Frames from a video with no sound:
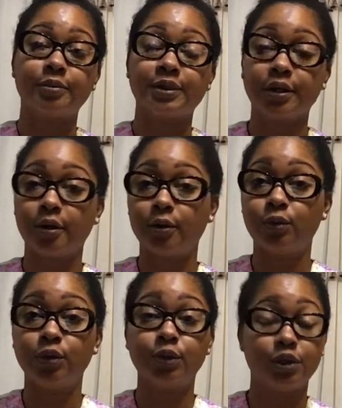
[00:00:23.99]
So
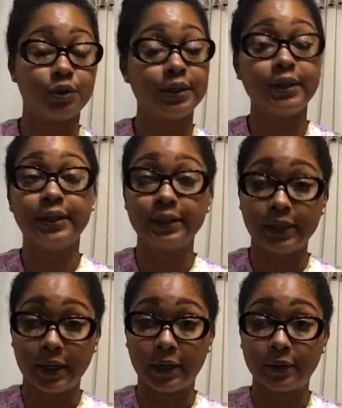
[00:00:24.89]
we went to Elite
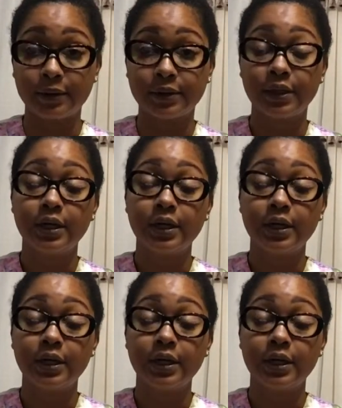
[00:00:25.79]
Nails,